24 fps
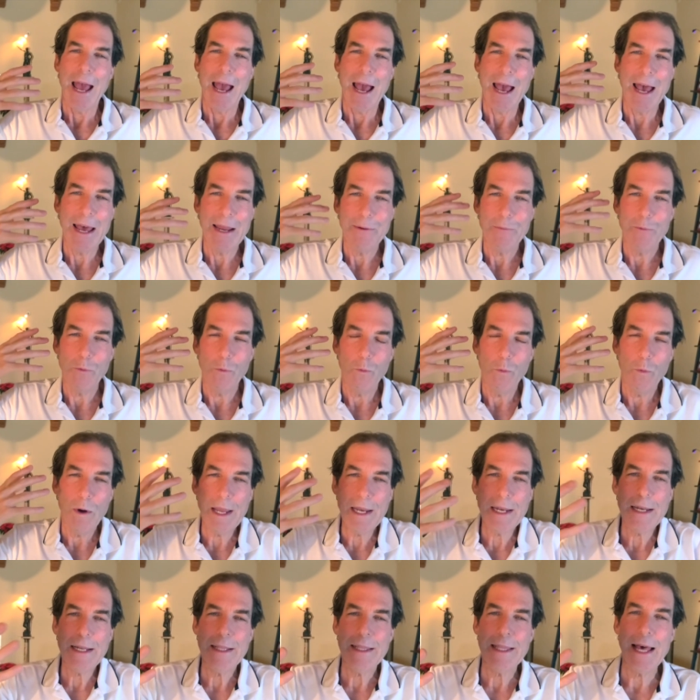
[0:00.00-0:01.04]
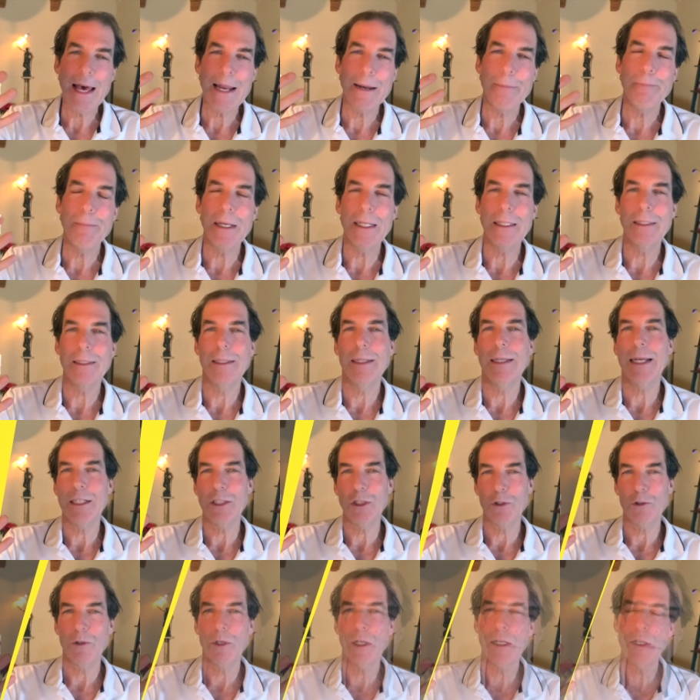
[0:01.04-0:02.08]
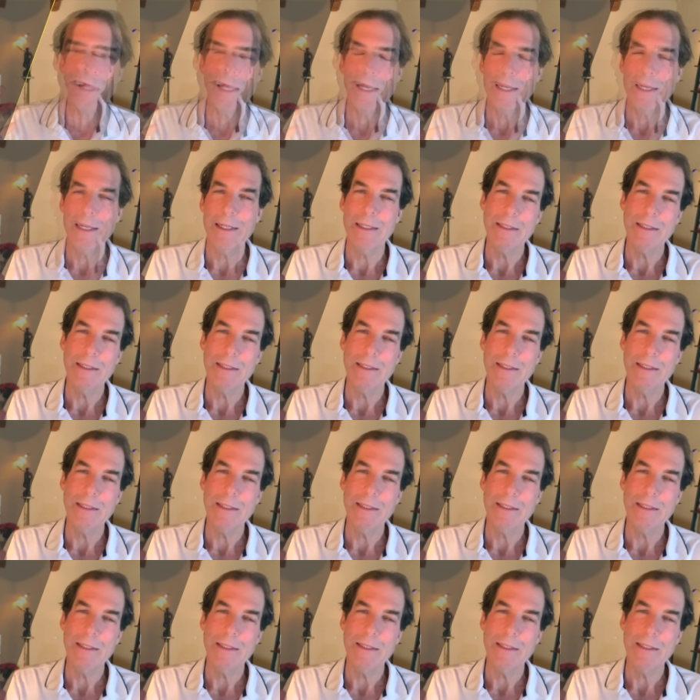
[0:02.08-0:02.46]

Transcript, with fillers: And when that amygdala gets triggered,